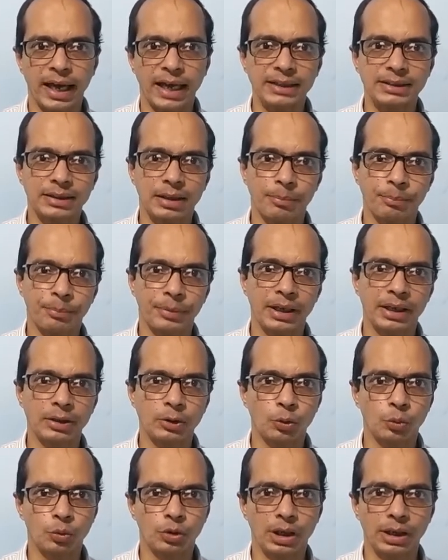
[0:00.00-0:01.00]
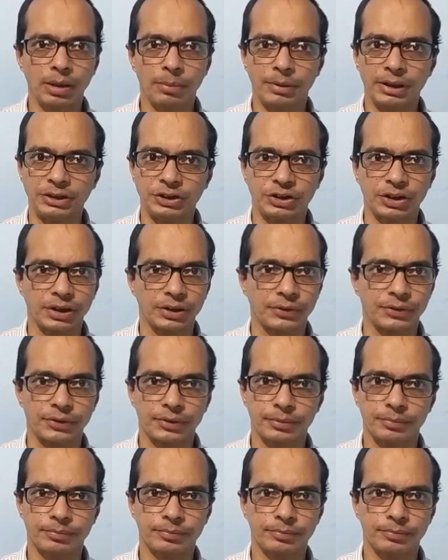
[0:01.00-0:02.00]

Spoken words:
as compared to the debentures.